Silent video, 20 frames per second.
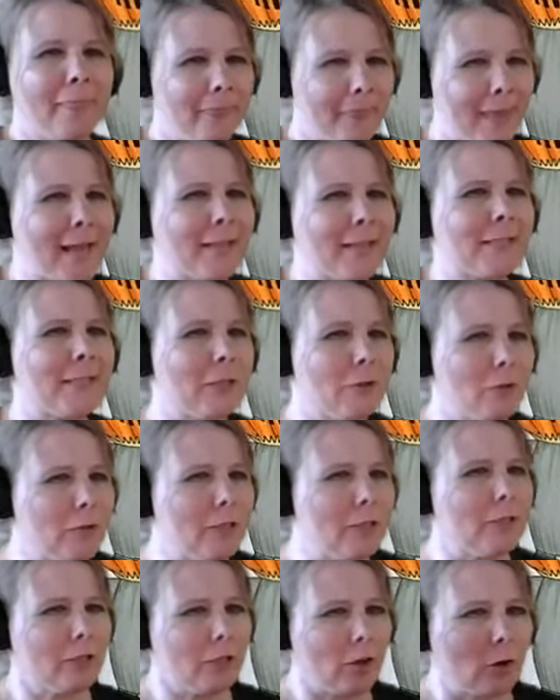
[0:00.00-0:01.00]
That's
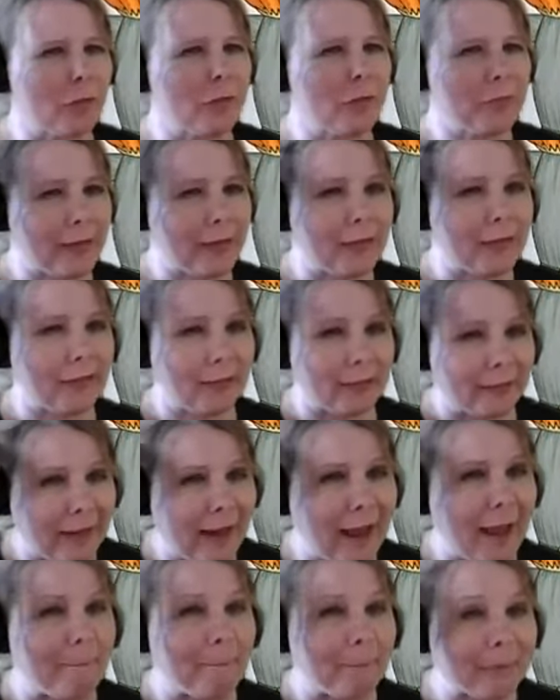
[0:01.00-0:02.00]
using your thinking
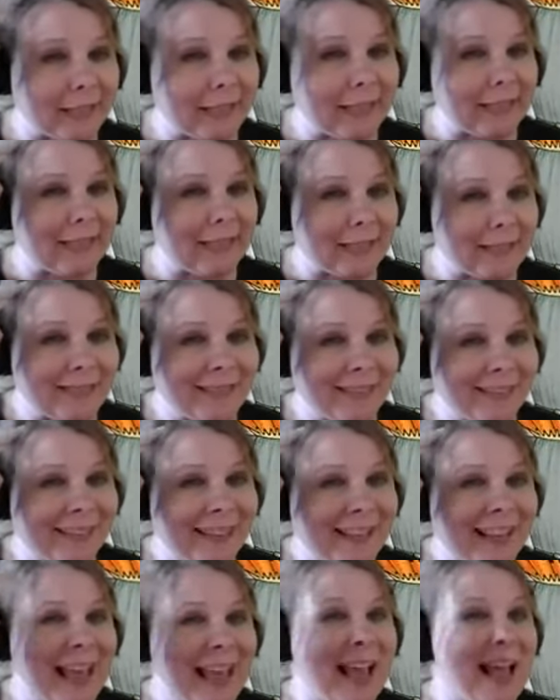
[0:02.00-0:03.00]
cap again.
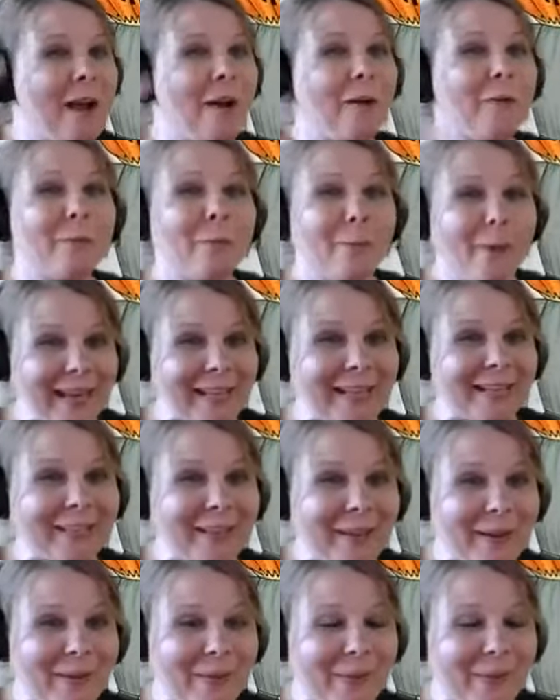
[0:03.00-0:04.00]
Way to
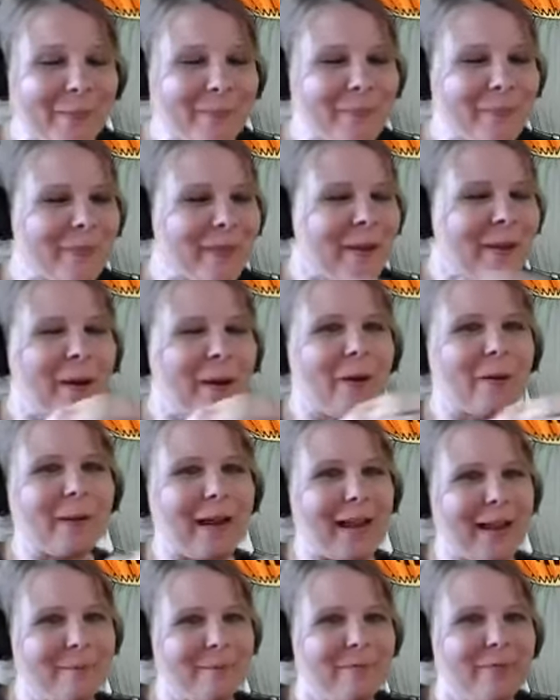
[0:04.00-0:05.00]
go. All
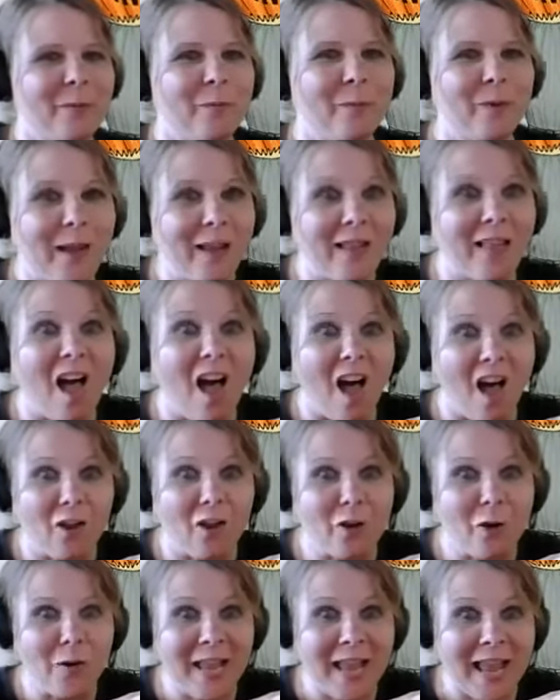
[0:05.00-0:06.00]
right, well, I'll
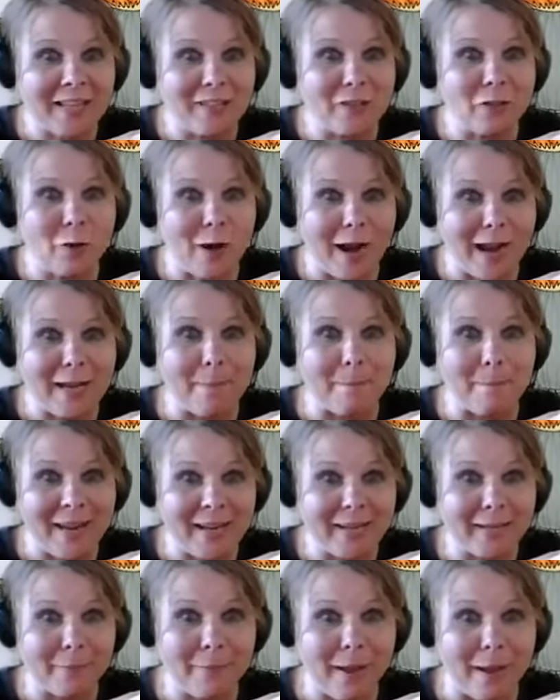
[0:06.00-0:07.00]
go ahead and try to
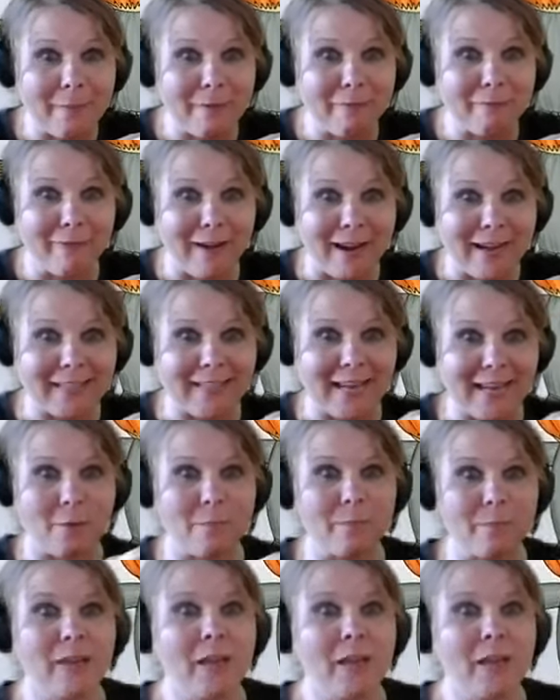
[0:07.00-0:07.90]
pick them up and find out.